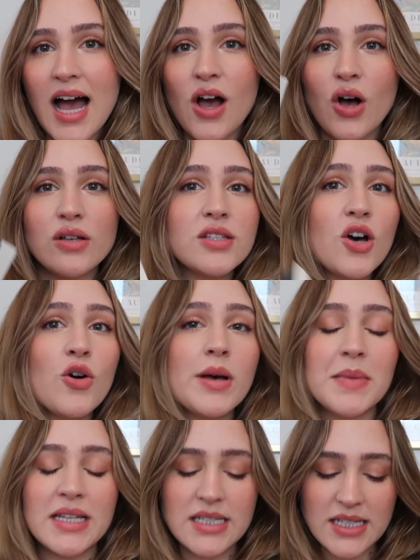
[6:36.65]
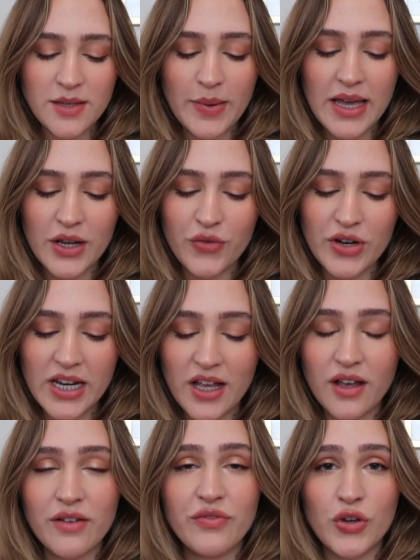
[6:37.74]
I also am anticipating
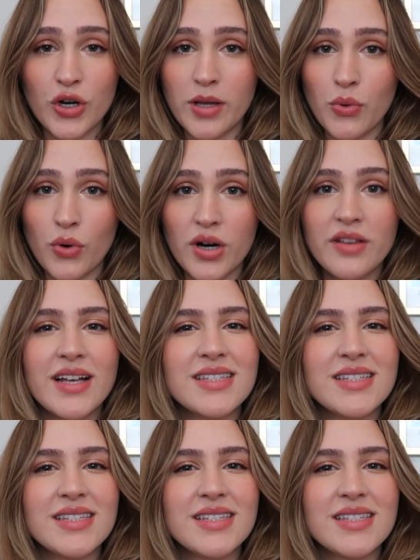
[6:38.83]
reading Furyborn.